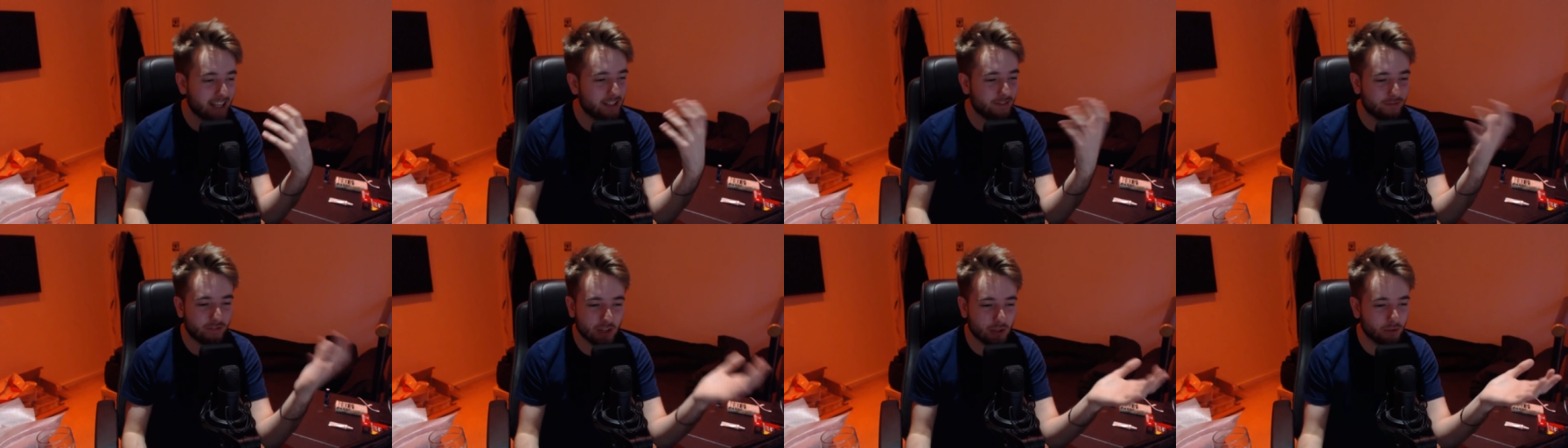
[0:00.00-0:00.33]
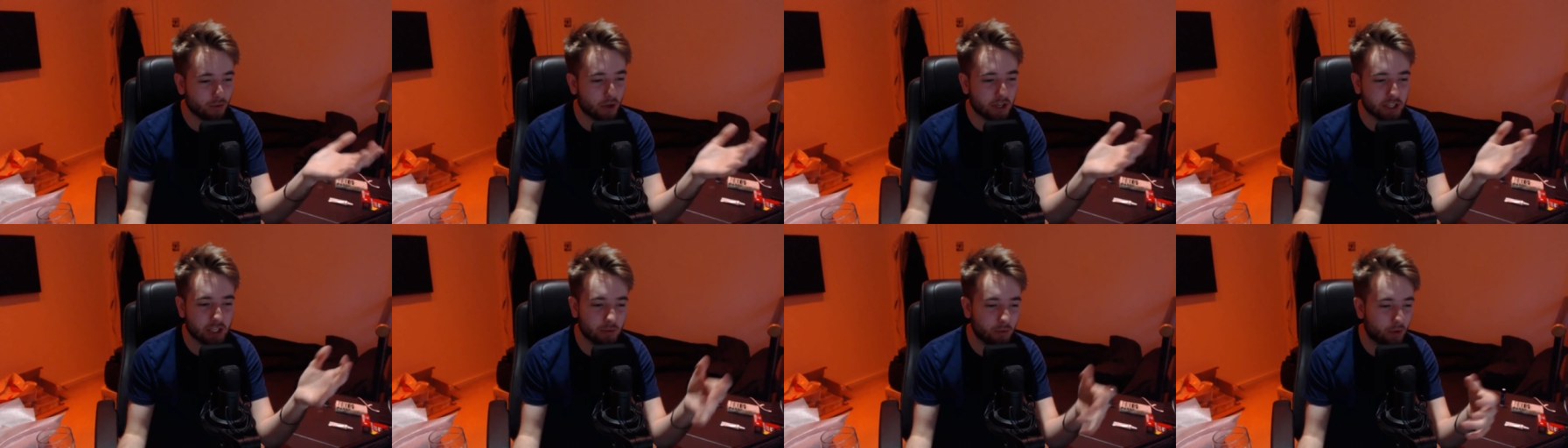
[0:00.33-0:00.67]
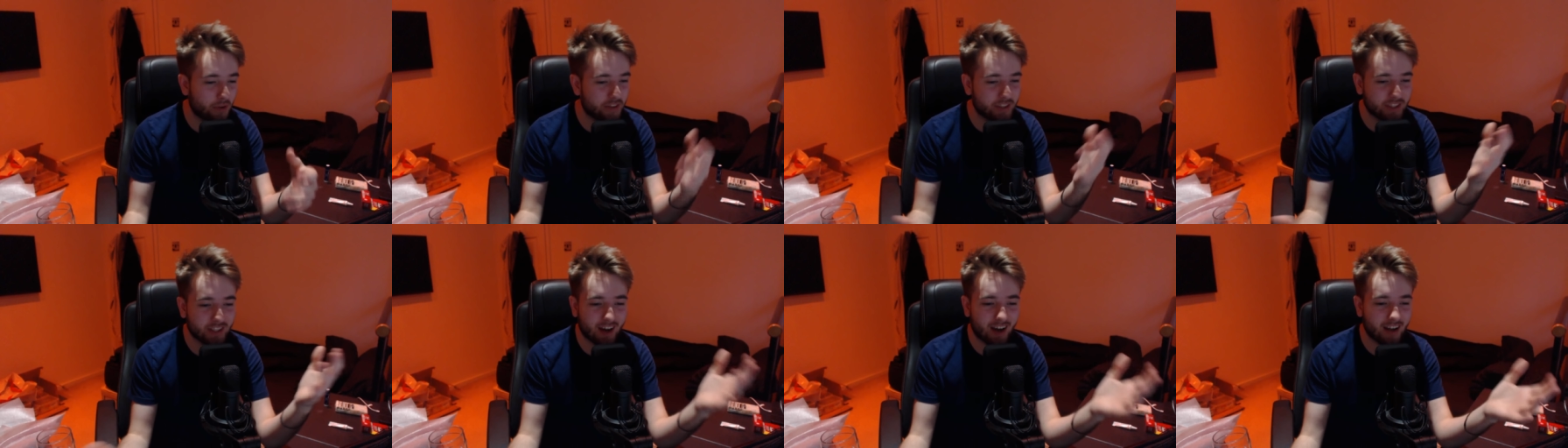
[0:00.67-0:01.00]
and you feel like you
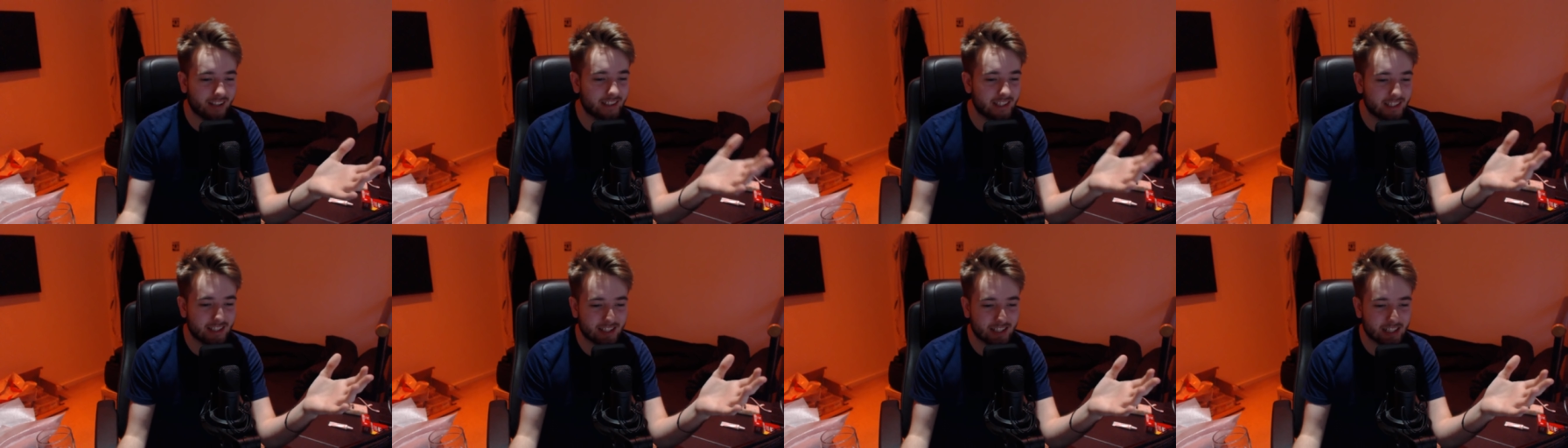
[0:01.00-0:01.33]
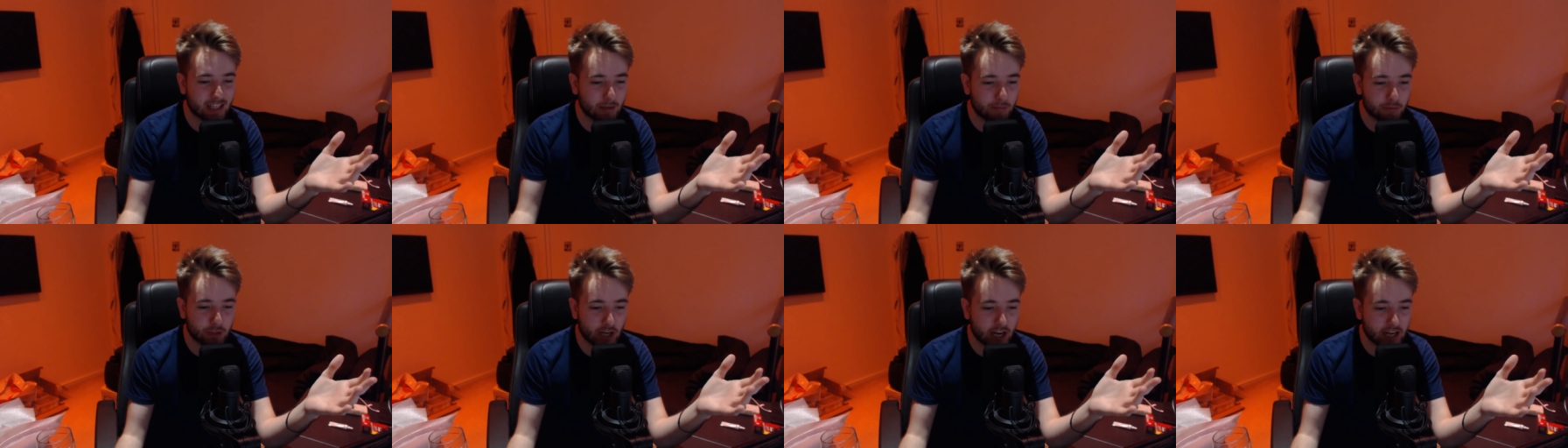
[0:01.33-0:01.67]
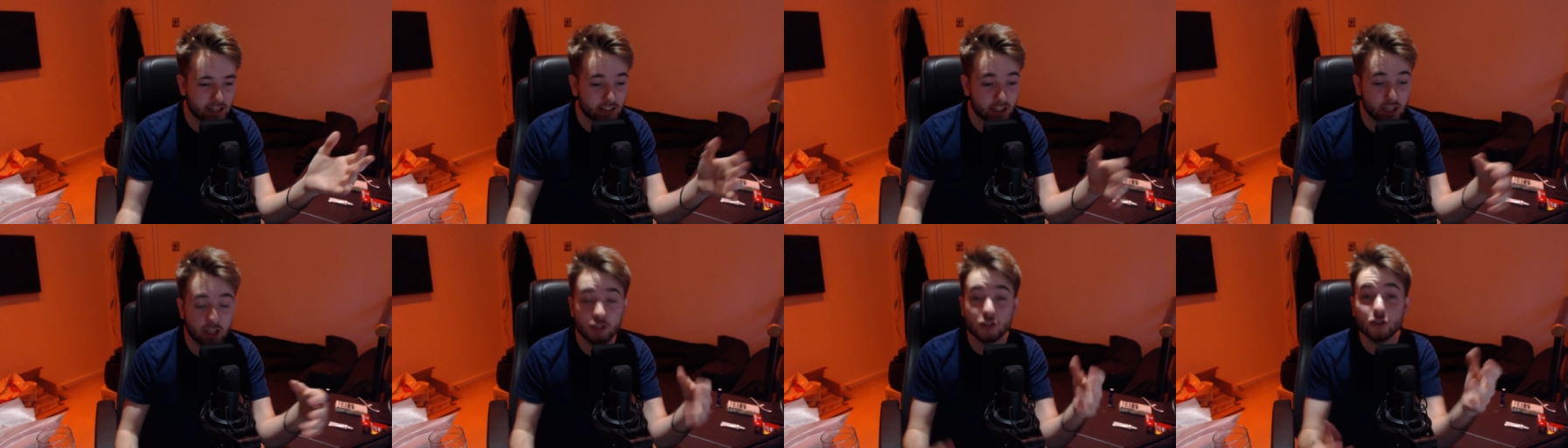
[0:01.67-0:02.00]
want the Nazis to come
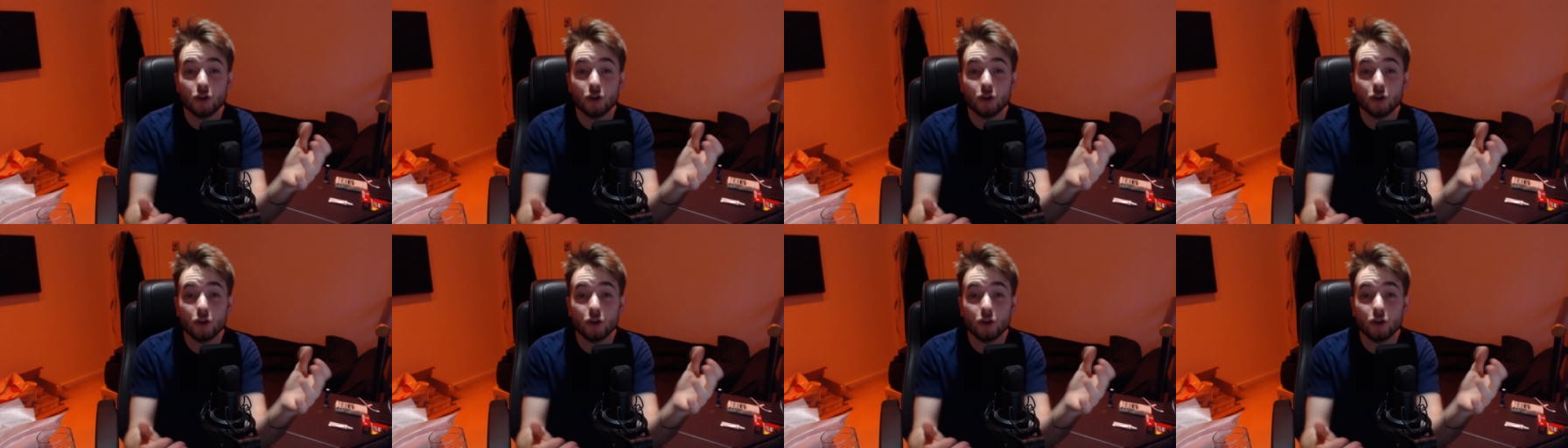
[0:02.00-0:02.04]
chasing you,